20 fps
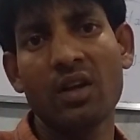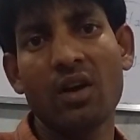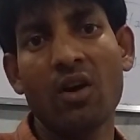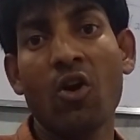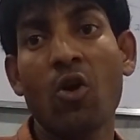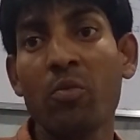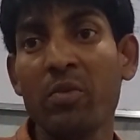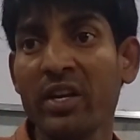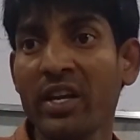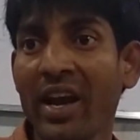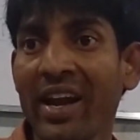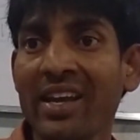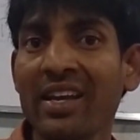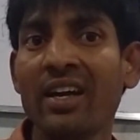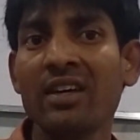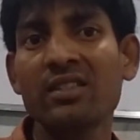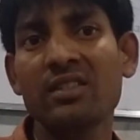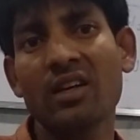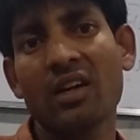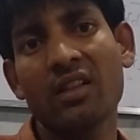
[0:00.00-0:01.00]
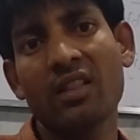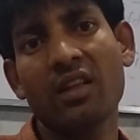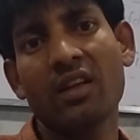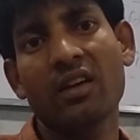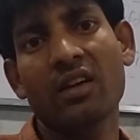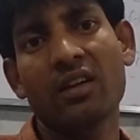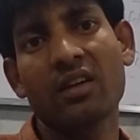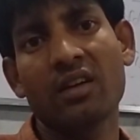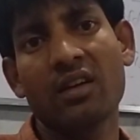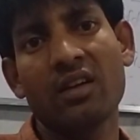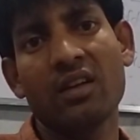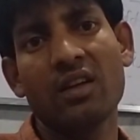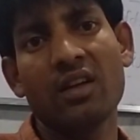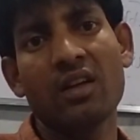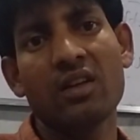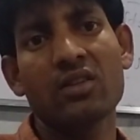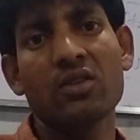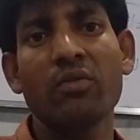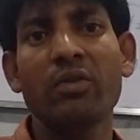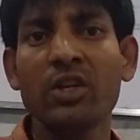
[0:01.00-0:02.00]
how many islands are there.
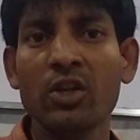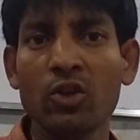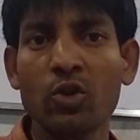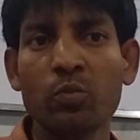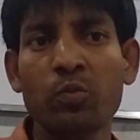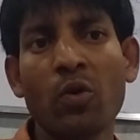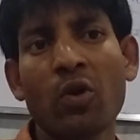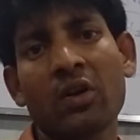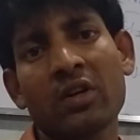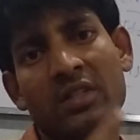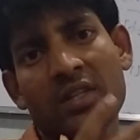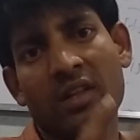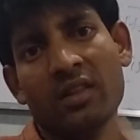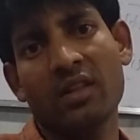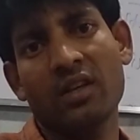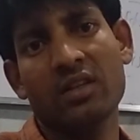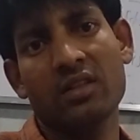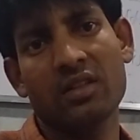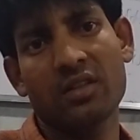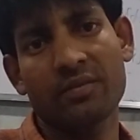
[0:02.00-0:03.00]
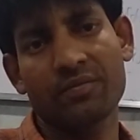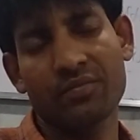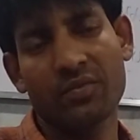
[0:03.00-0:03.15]
So we need to focus on that.